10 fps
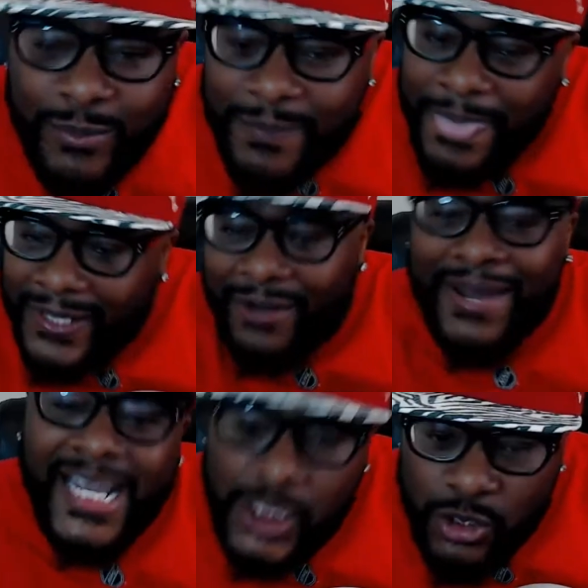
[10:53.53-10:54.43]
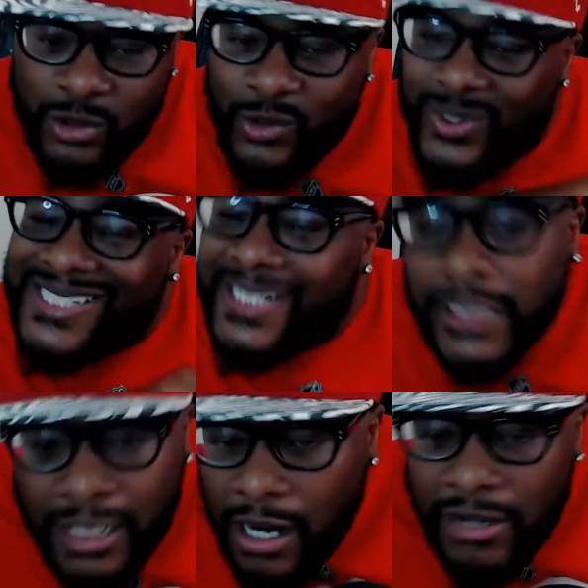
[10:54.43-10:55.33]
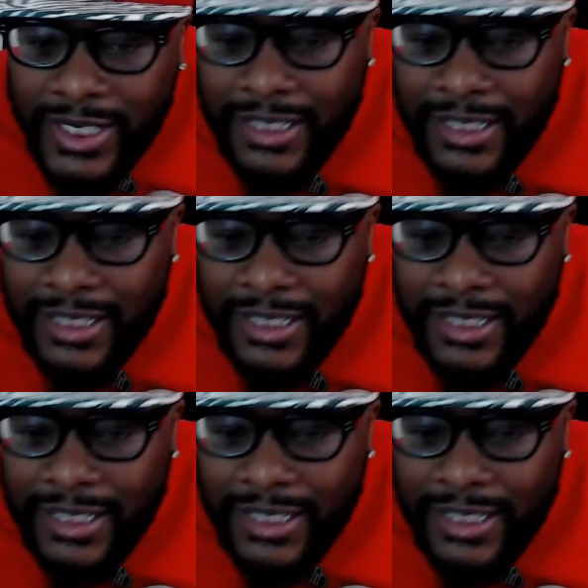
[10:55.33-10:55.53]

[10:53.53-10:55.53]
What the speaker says: Now, mind you, we're still in Ari.